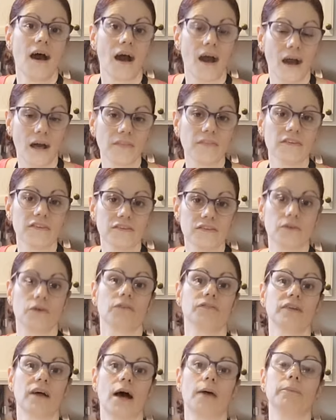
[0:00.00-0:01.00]
on the
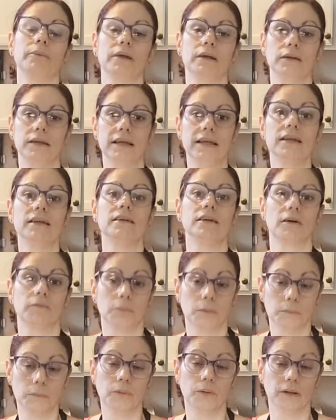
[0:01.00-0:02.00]
stove top in a
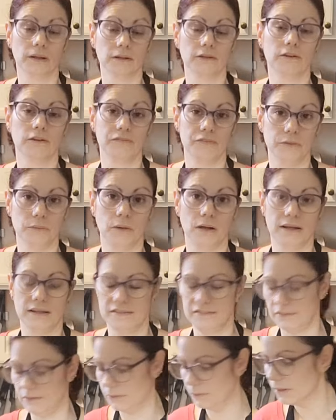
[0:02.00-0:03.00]
double boiler if you wanted
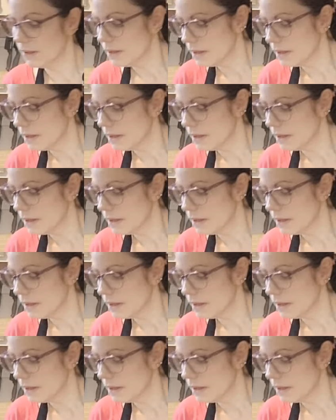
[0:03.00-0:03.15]
to.